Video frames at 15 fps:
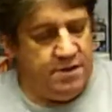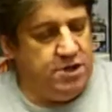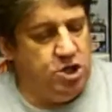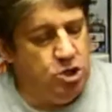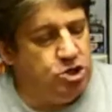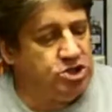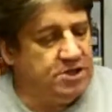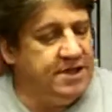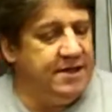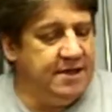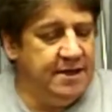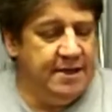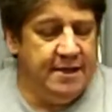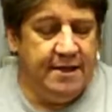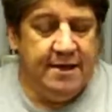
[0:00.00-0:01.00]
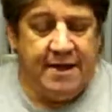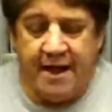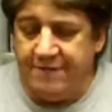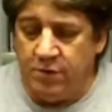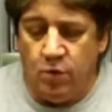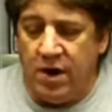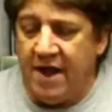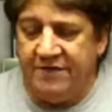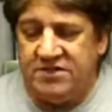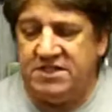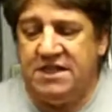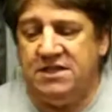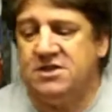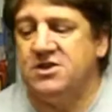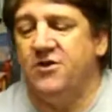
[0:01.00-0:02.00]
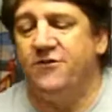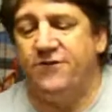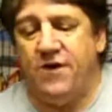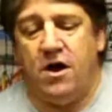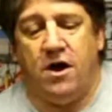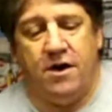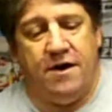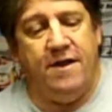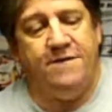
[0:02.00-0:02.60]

Usually, everyone I've seen so far,